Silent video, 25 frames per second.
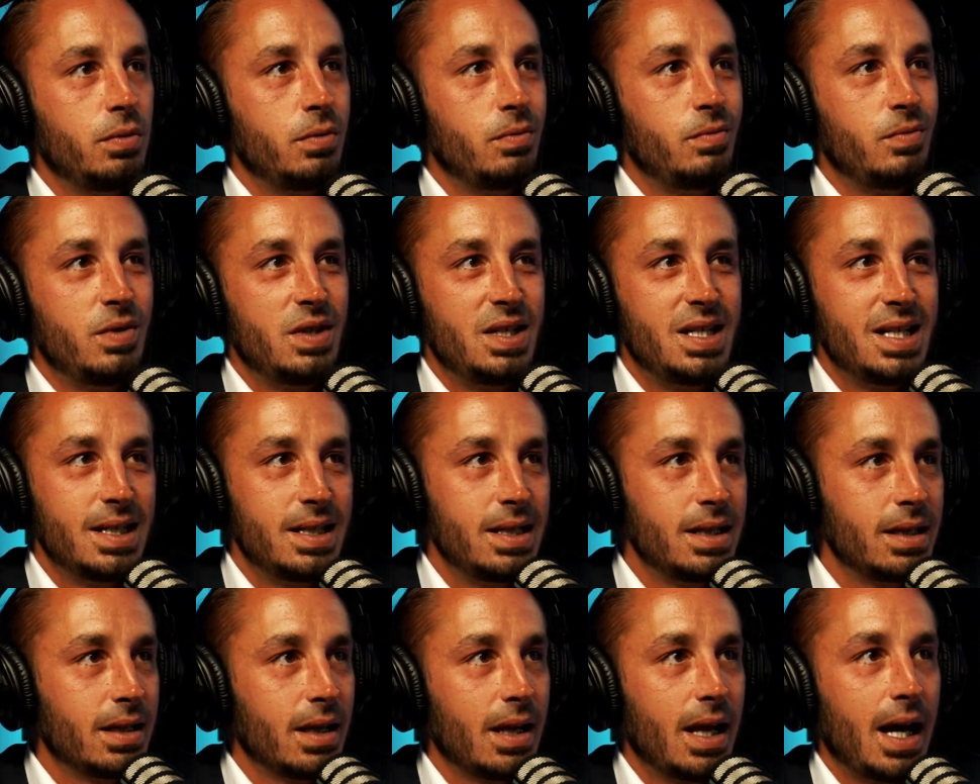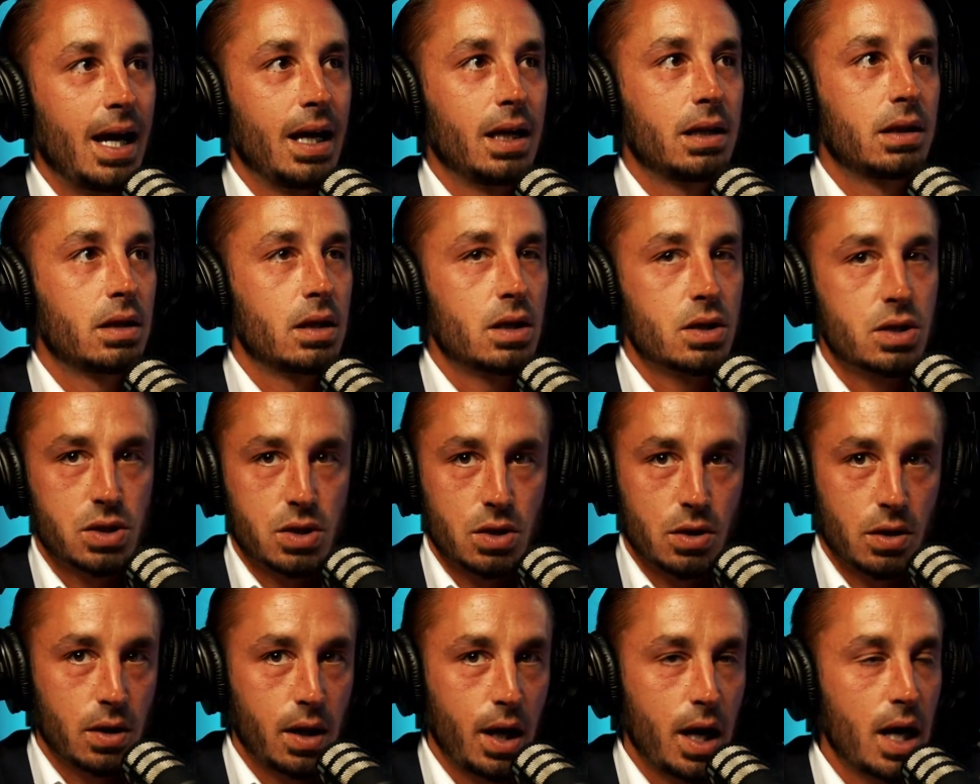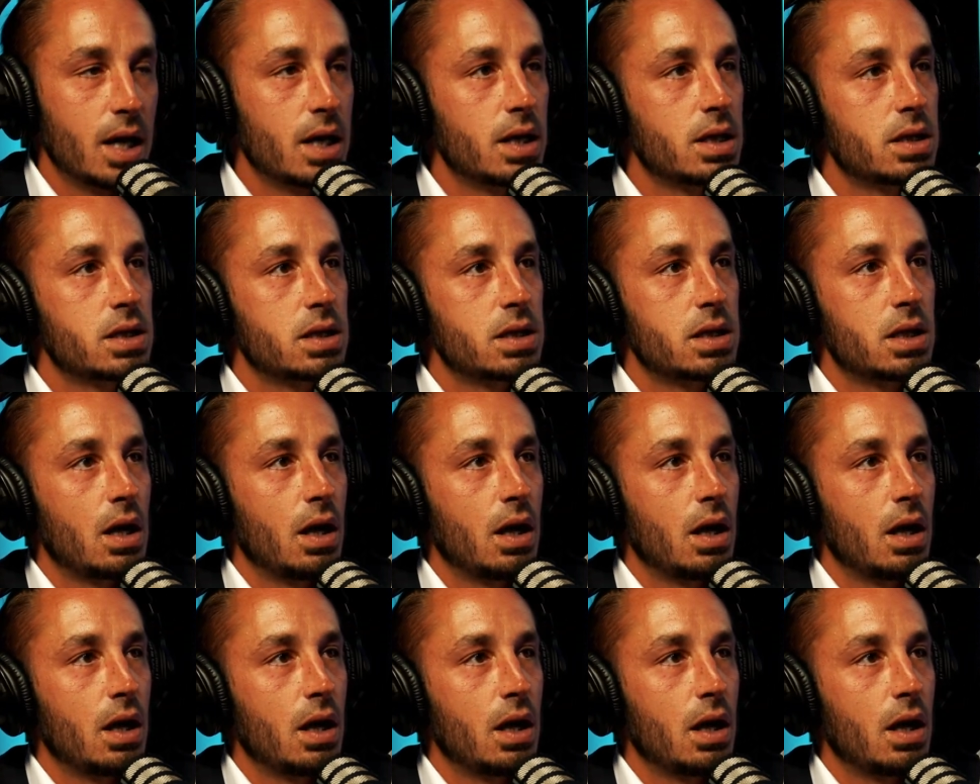didn't like the circus